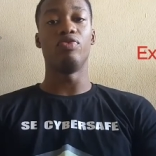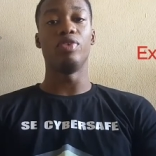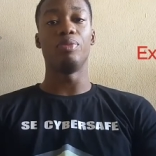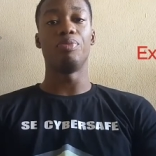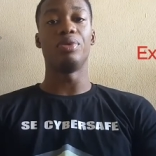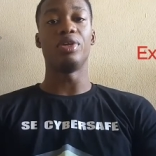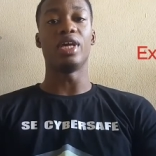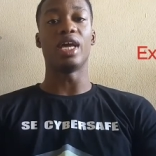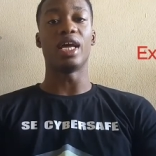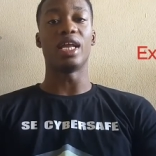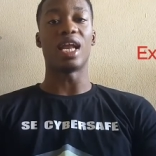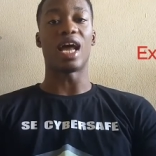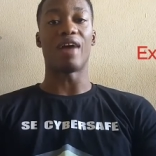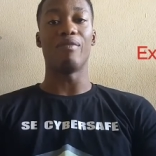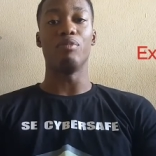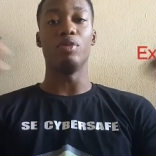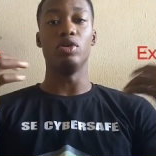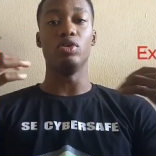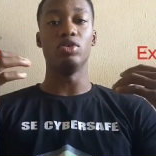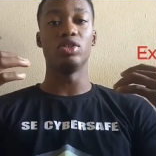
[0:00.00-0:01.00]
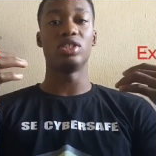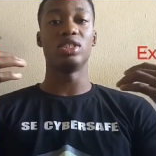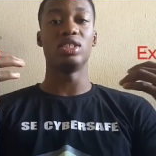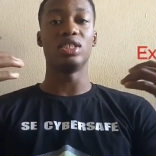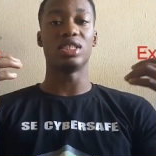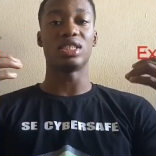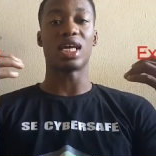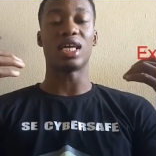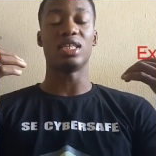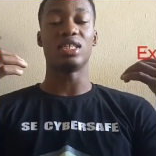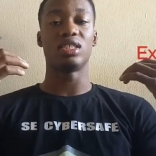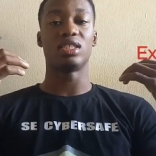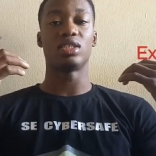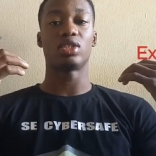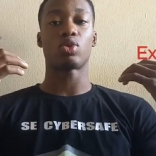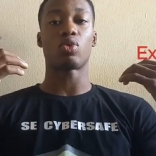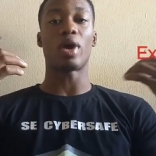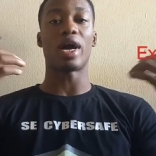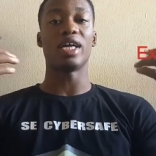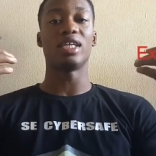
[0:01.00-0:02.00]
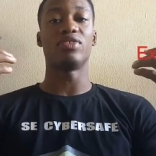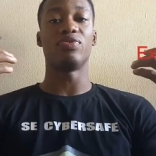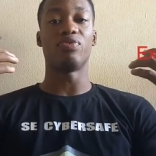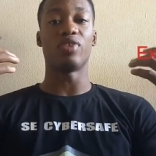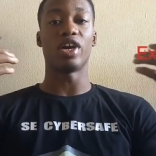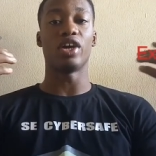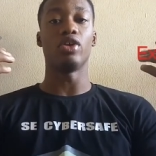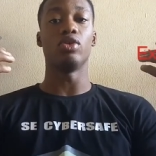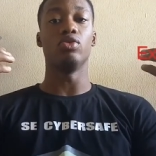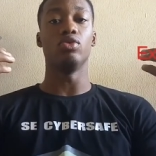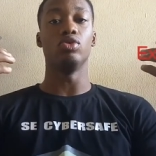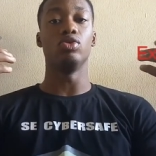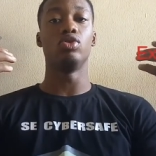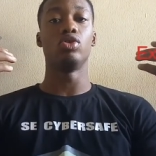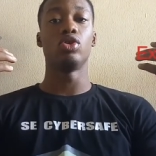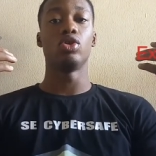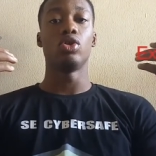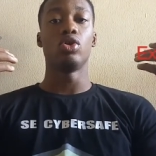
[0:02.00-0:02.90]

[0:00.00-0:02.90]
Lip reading: VPN. I've been using it and it's quite very good.